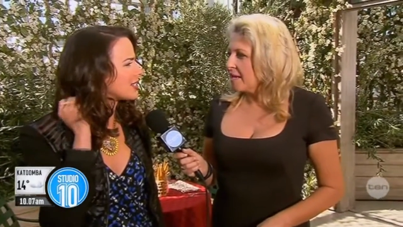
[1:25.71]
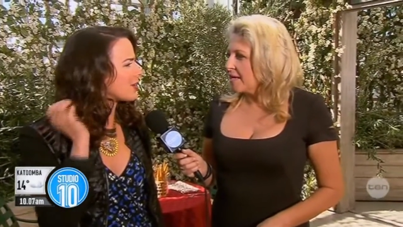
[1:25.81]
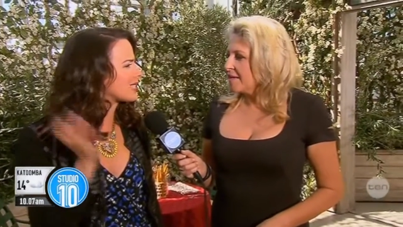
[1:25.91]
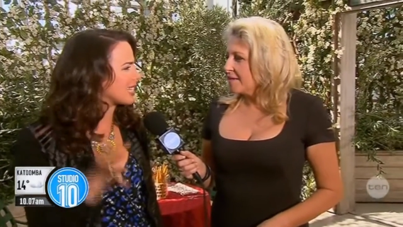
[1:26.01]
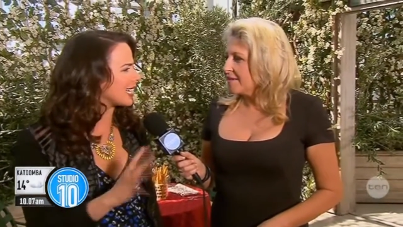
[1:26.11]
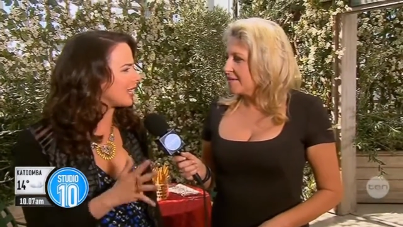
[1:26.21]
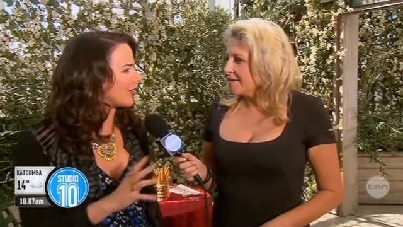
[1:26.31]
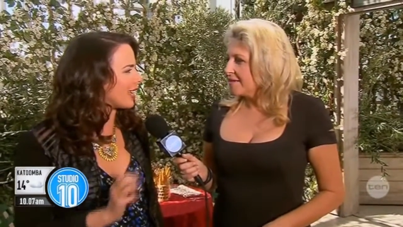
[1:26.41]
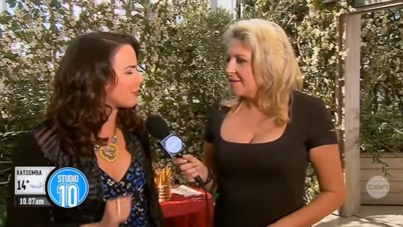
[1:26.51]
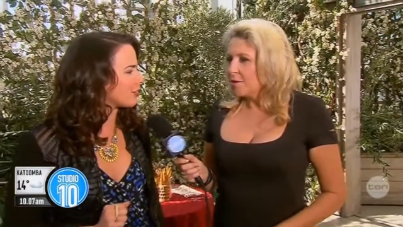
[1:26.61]
Speaker 1: So I was lucky
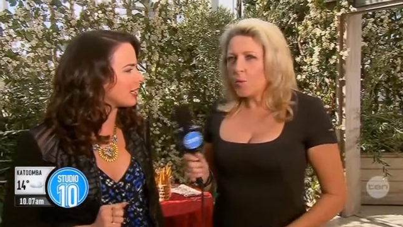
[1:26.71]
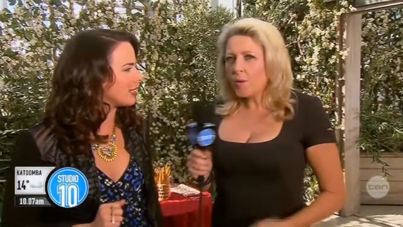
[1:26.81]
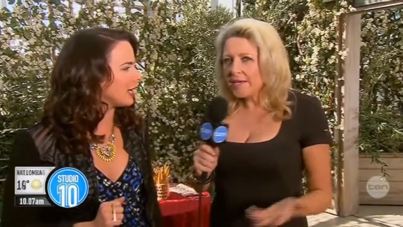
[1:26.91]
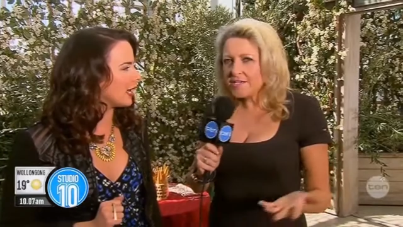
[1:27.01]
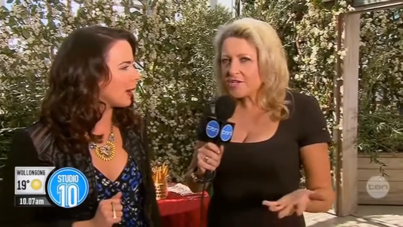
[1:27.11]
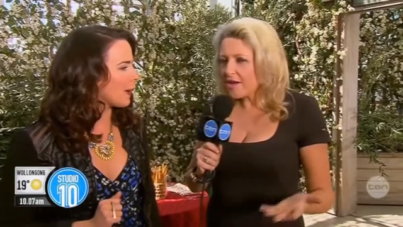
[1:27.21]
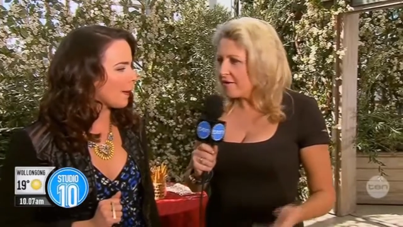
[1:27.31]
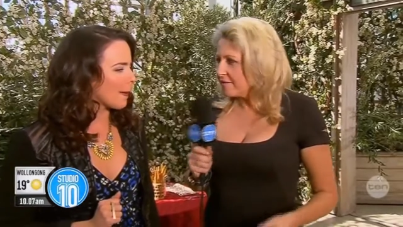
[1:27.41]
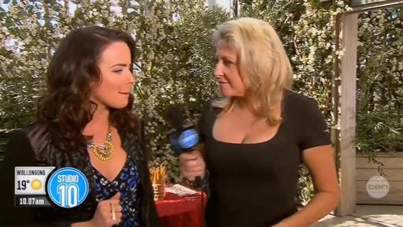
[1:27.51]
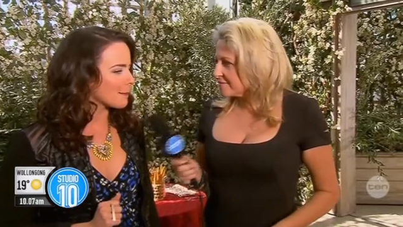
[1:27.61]
on that front. Where did you go?